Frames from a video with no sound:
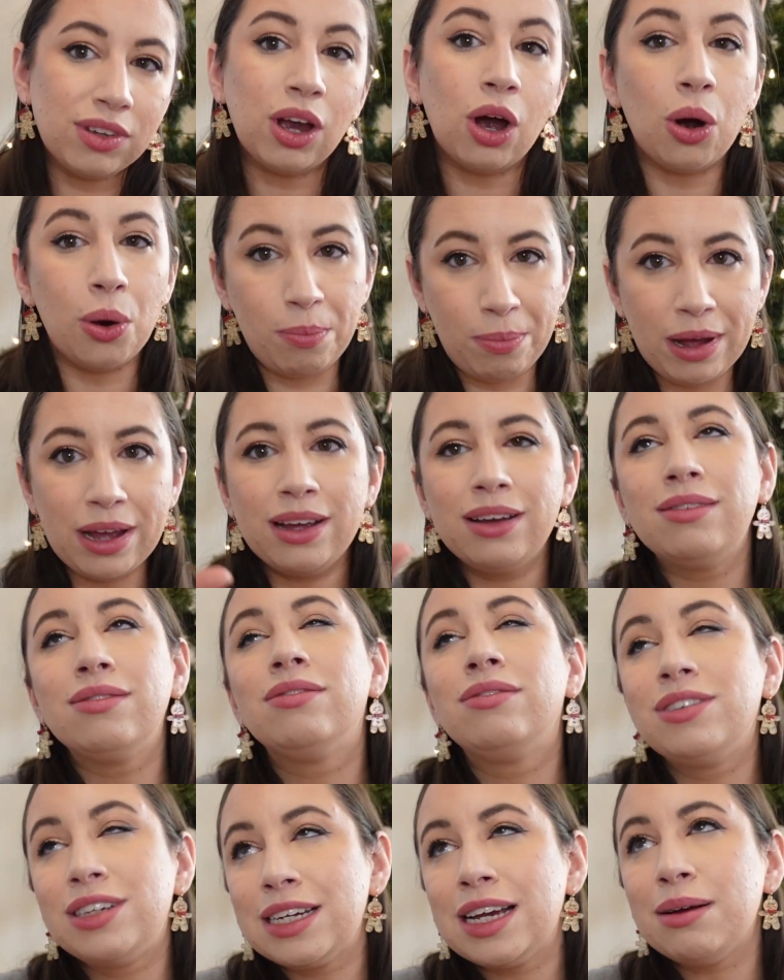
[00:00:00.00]
hoping
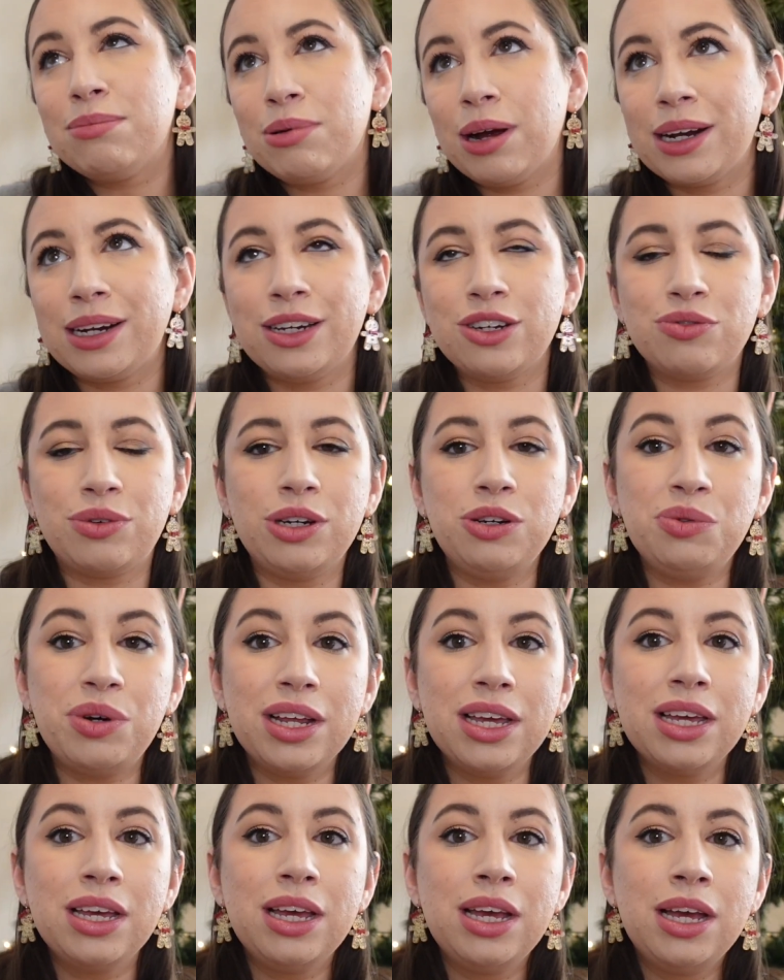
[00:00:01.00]
to get pregnant in
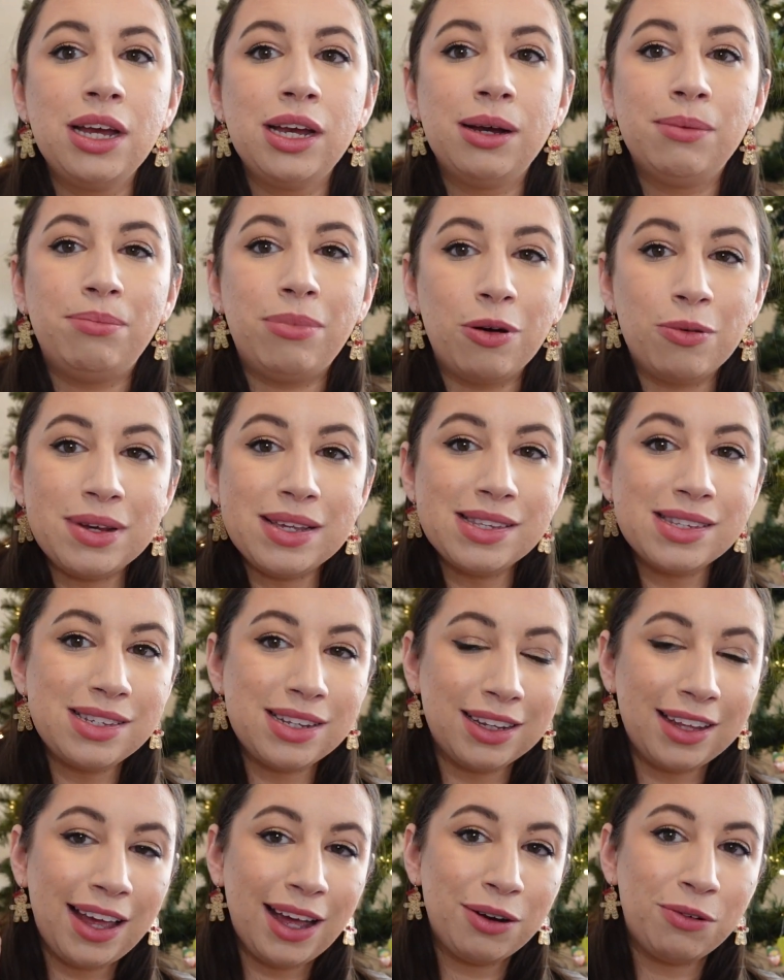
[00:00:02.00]
2020, but we
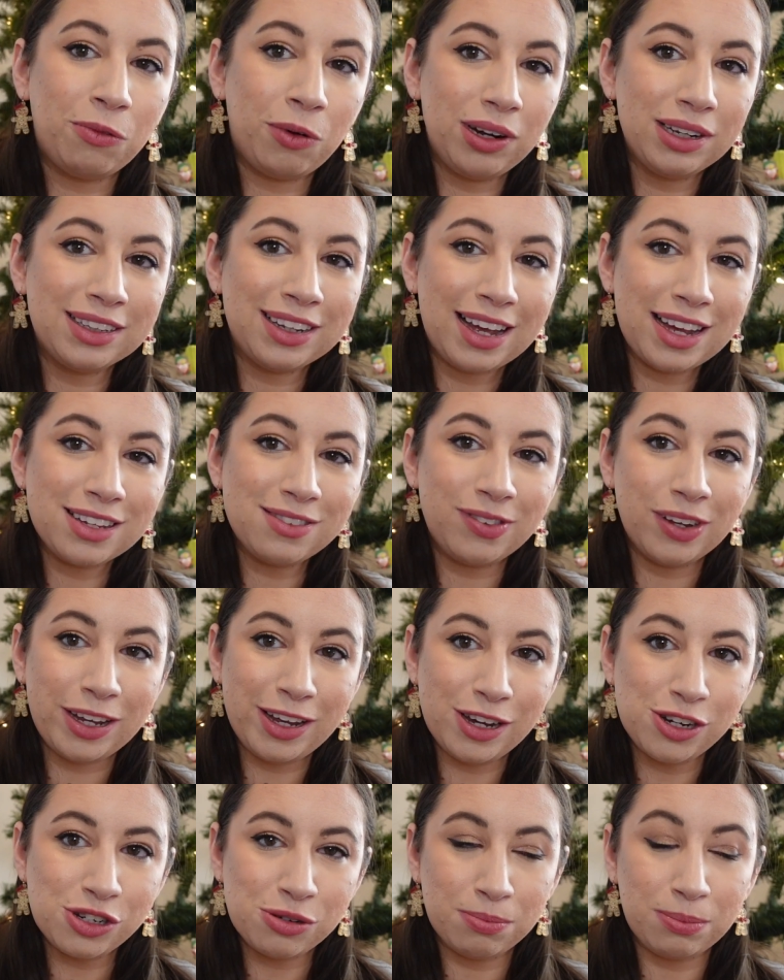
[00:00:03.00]
still had one last
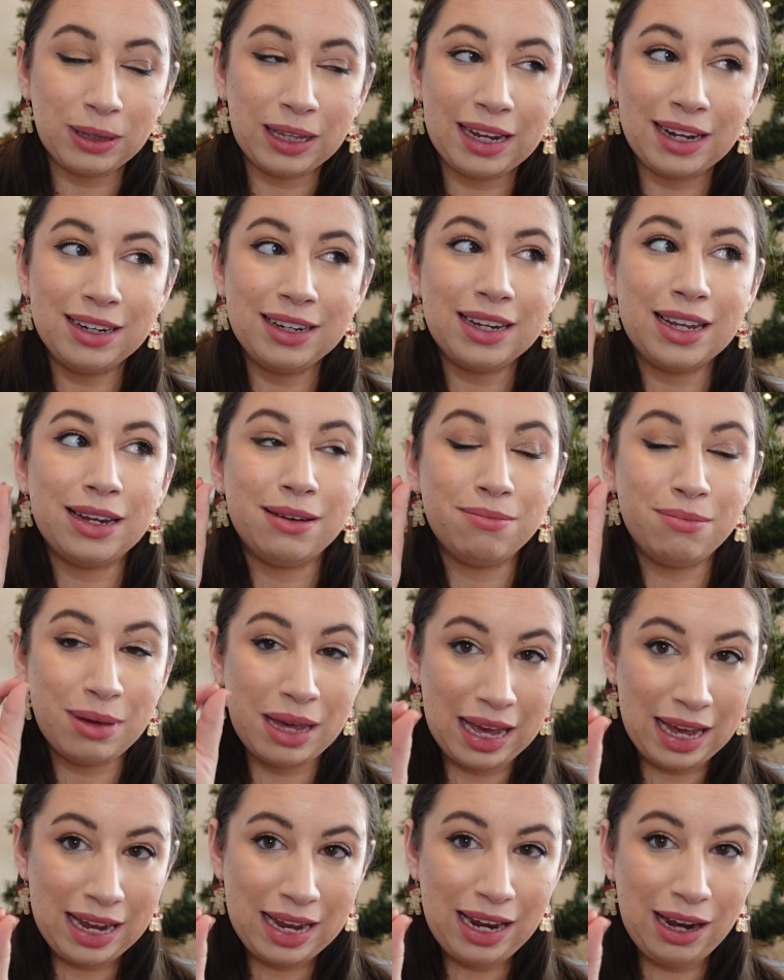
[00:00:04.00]
vacation planned in
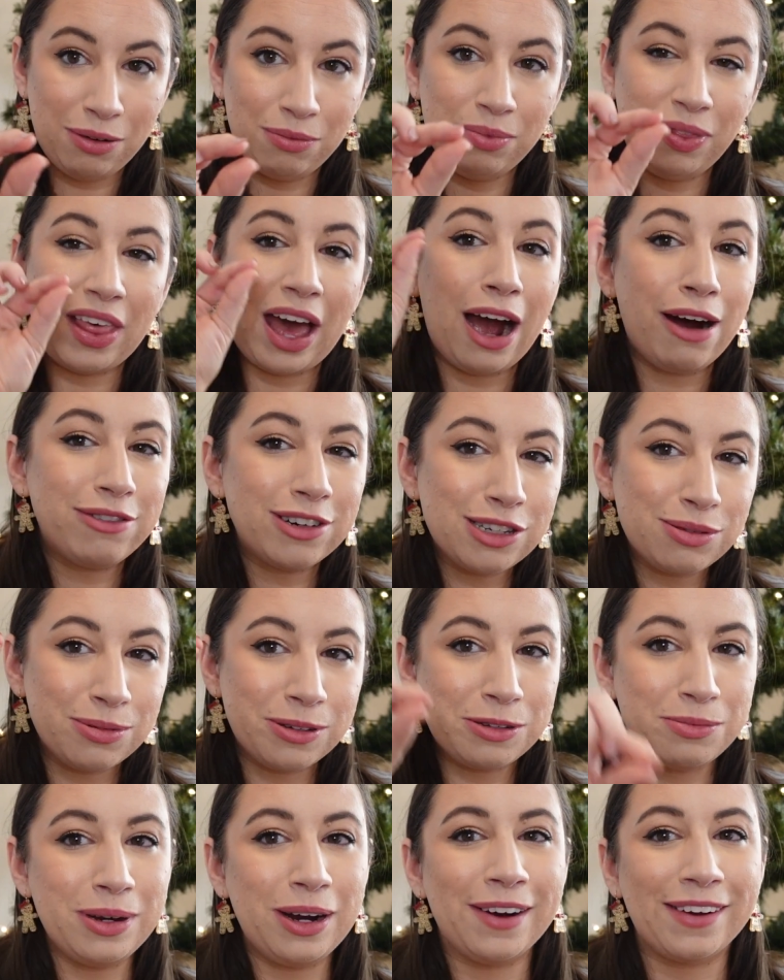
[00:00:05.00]
May, and that was
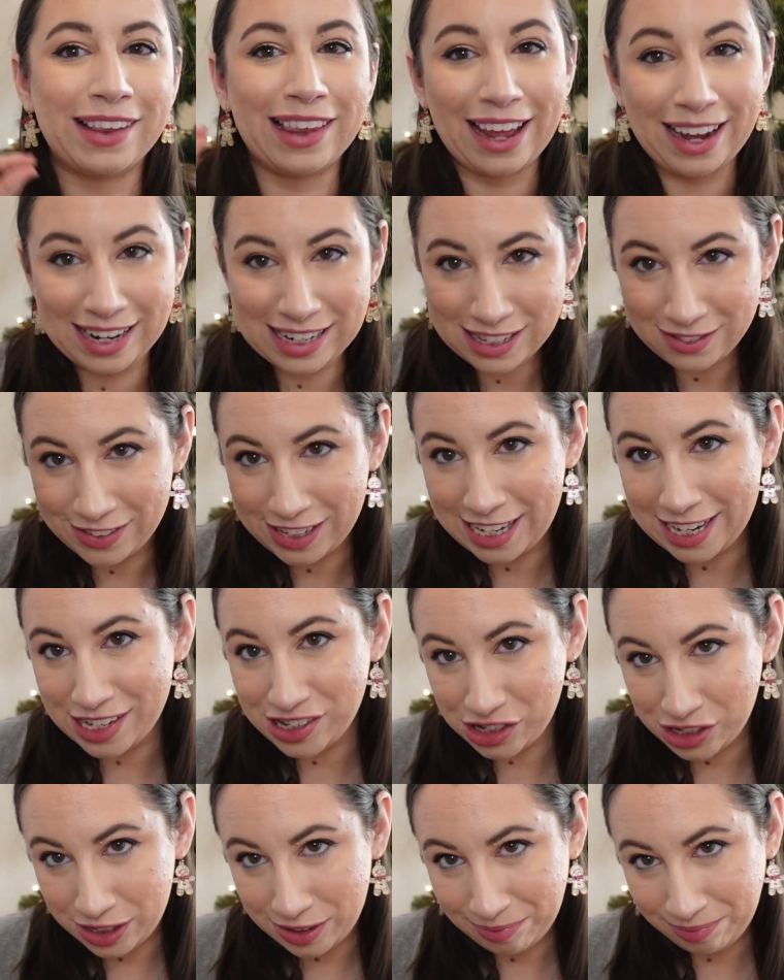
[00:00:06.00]
supposed to be our last
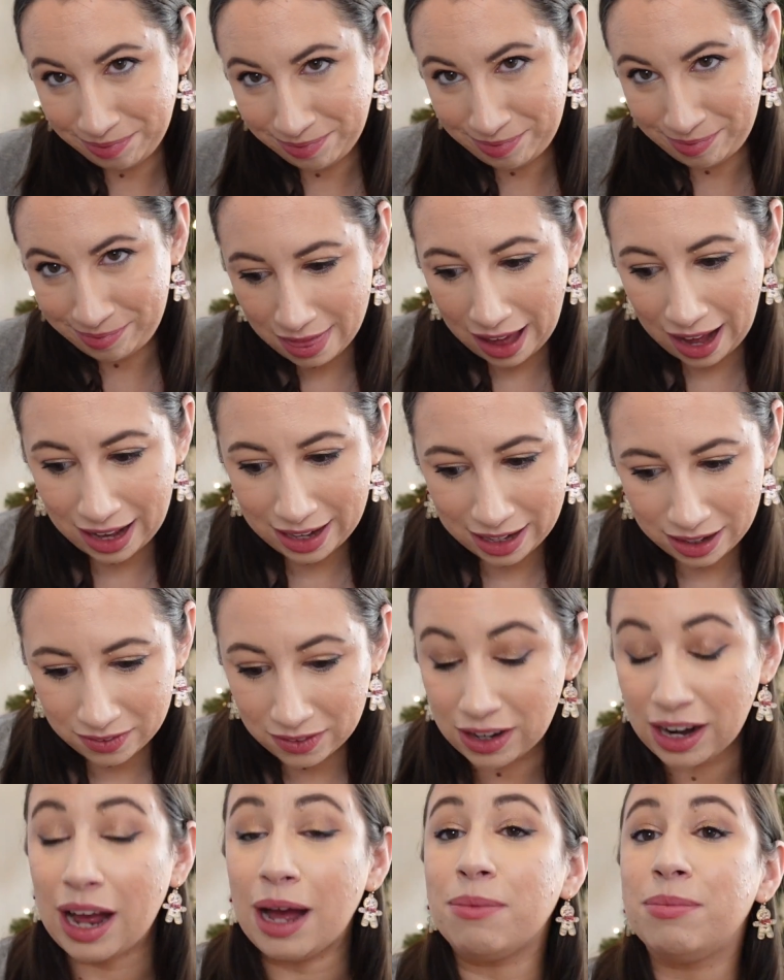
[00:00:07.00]
vacation. That
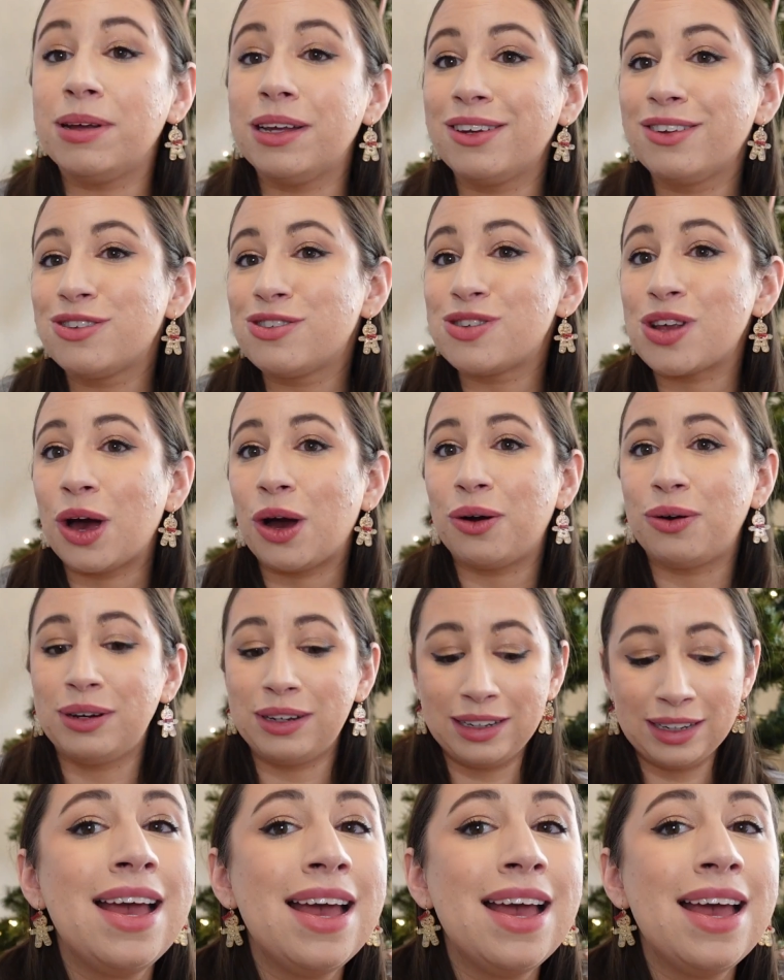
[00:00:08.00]
never happened, so.